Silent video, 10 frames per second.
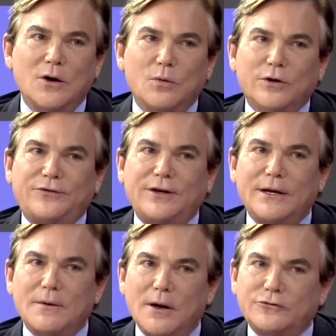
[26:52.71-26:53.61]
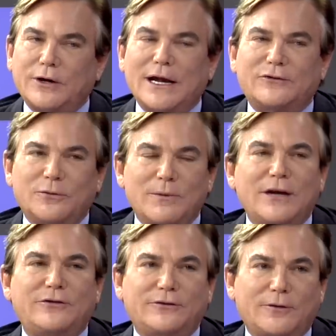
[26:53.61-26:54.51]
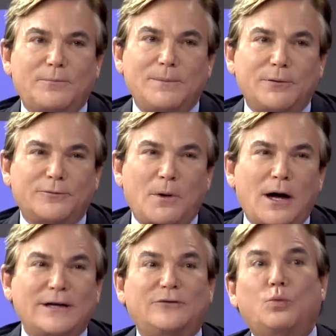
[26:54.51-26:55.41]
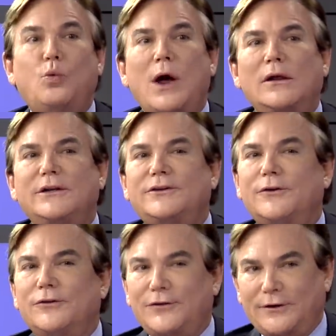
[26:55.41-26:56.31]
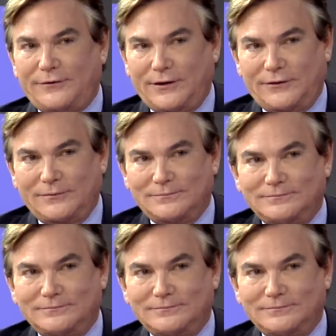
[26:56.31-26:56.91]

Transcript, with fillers: We're seeing transformations of people's bodies well into their 60s.